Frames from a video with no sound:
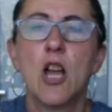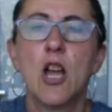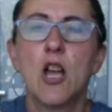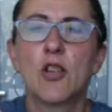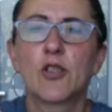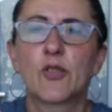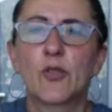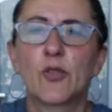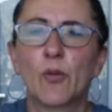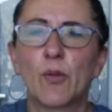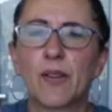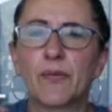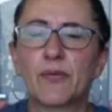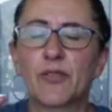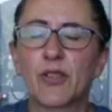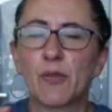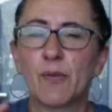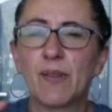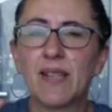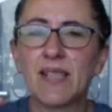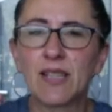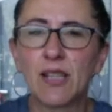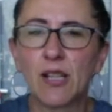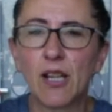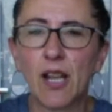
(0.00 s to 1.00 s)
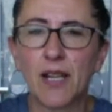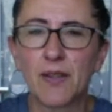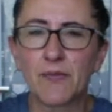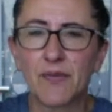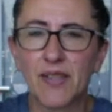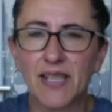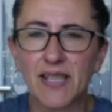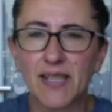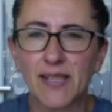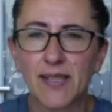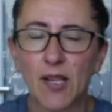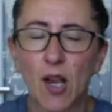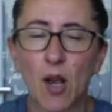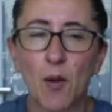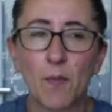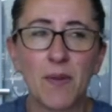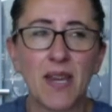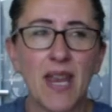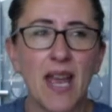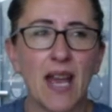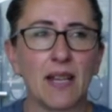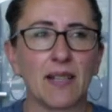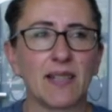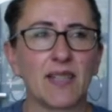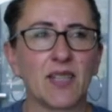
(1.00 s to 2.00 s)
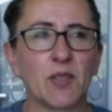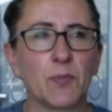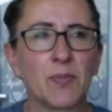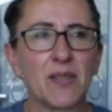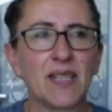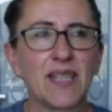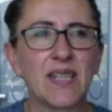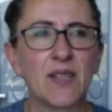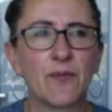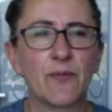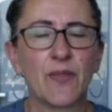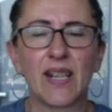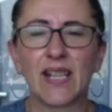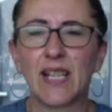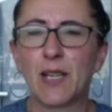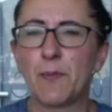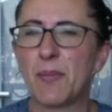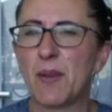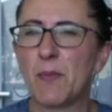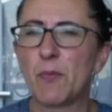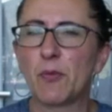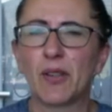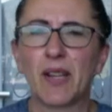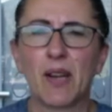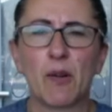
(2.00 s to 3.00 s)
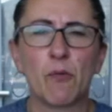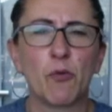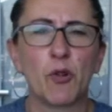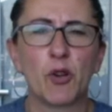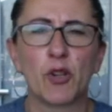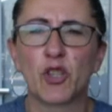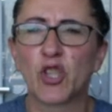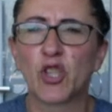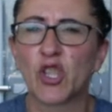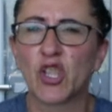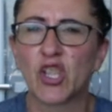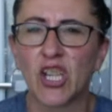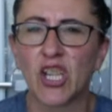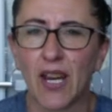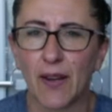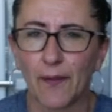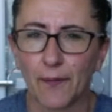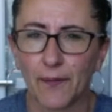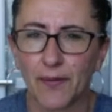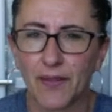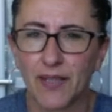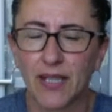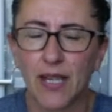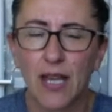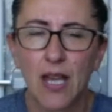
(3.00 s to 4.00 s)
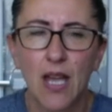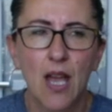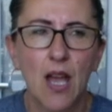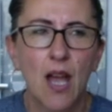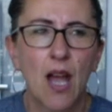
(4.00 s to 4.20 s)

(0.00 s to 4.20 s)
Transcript: So if there is a lot of insomnia, specifically people that work shift,